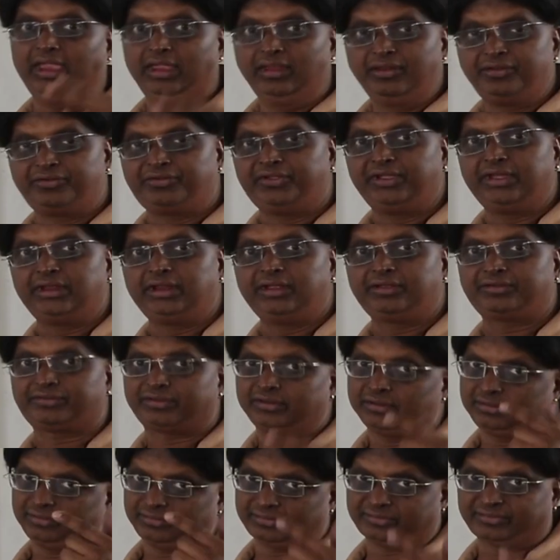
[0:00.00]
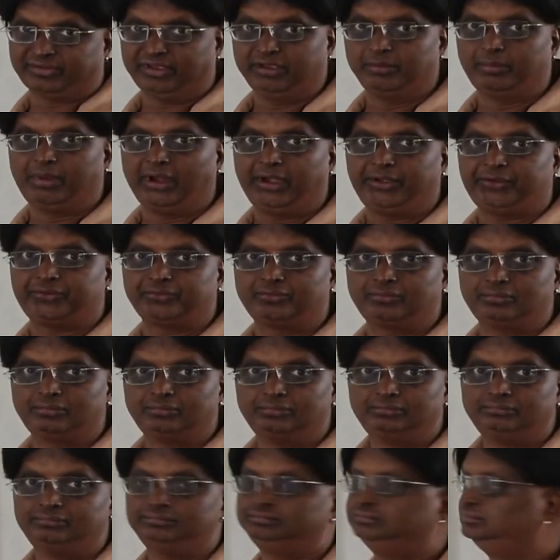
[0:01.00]
in series, C by
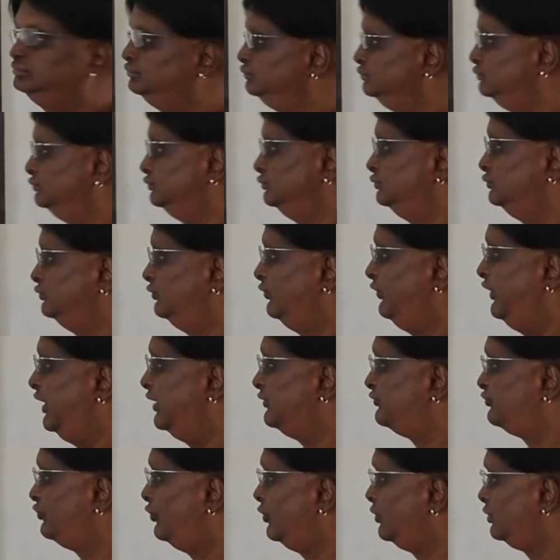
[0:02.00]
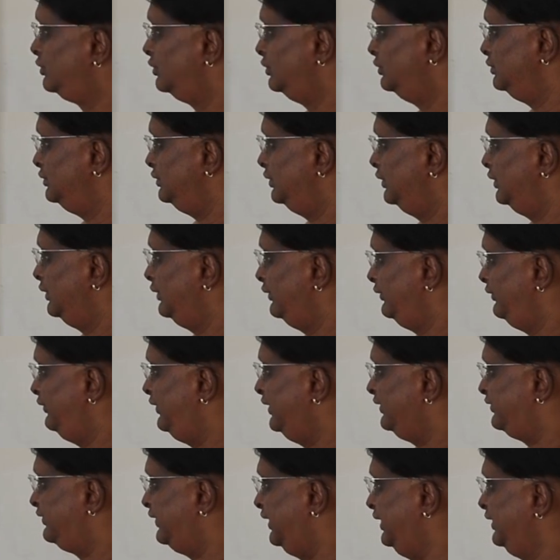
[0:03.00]
2. Therefore,
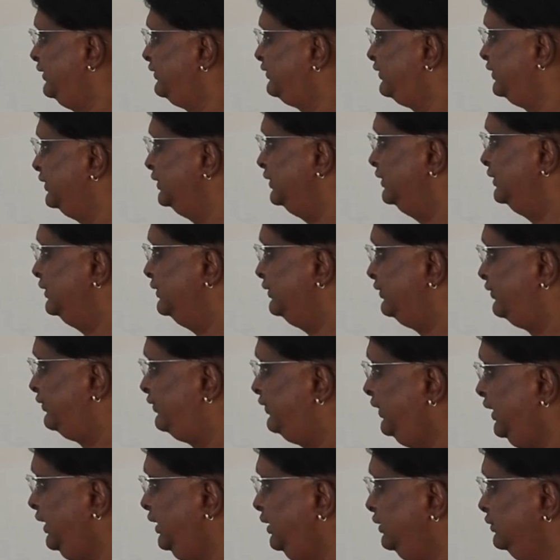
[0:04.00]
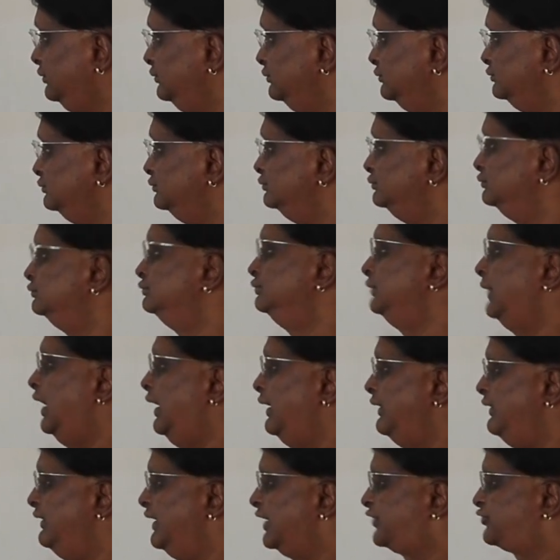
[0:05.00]
this is C.
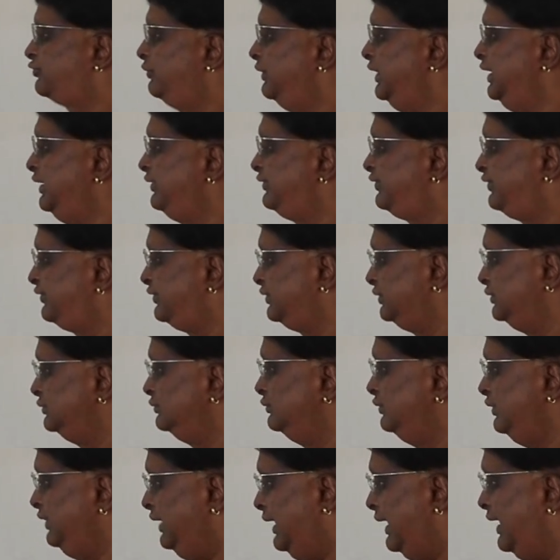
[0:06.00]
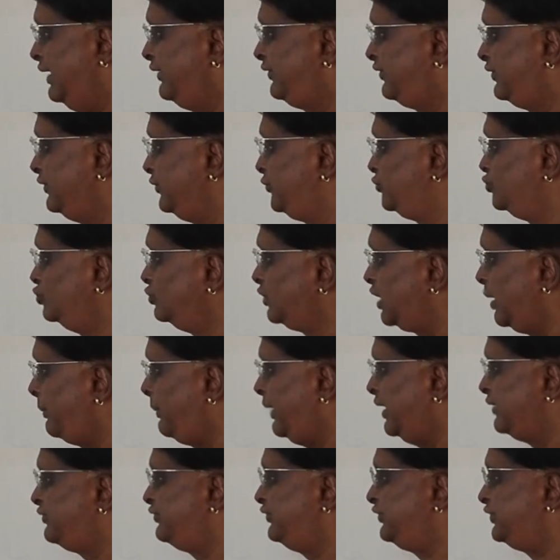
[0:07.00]
Next one is, yes, 2
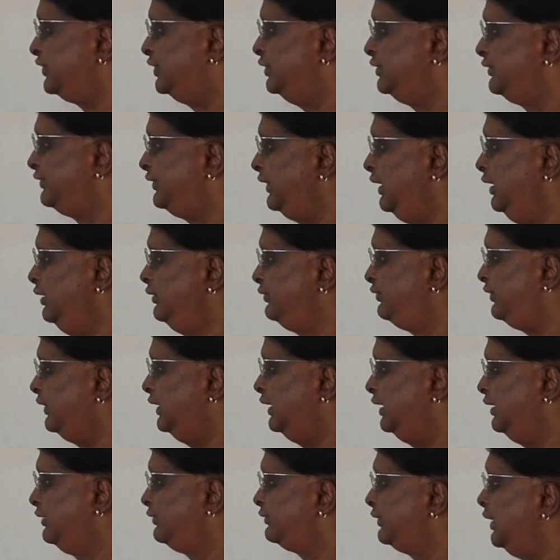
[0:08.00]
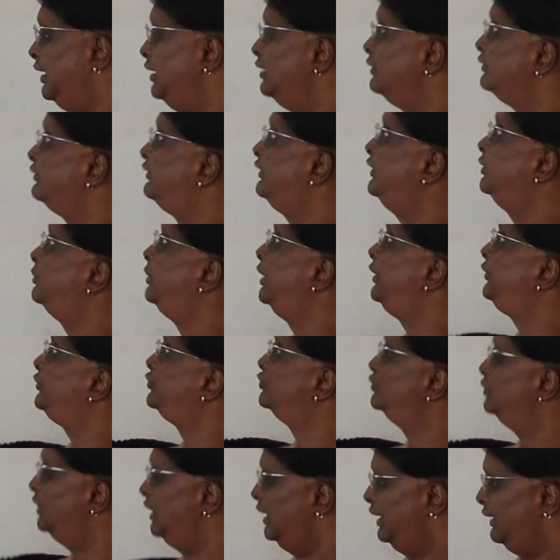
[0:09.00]
capacitors in series, C by
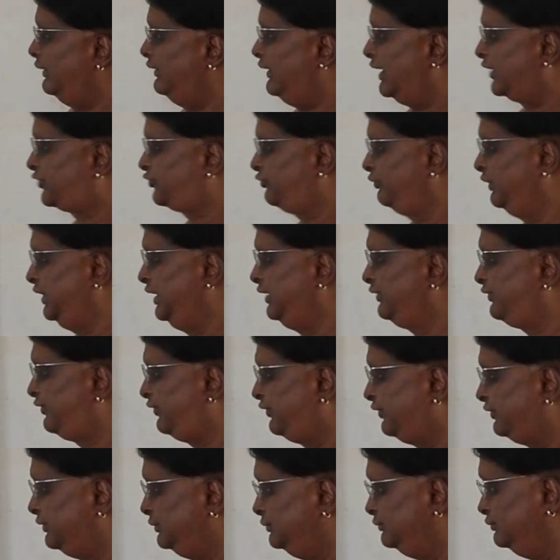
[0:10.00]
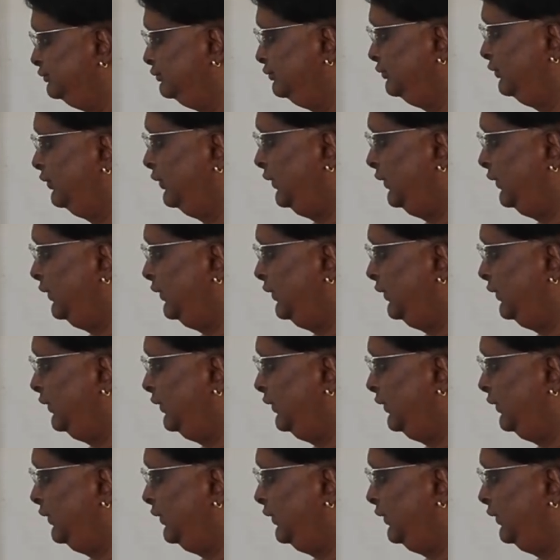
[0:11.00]
2. Next one is,